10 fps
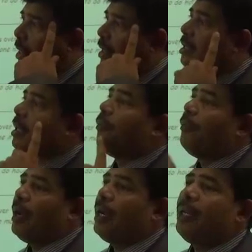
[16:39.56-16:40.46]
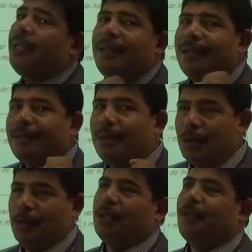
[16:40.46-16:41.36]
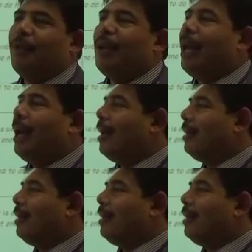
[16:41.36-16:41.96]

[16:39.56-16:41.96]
this is a very useful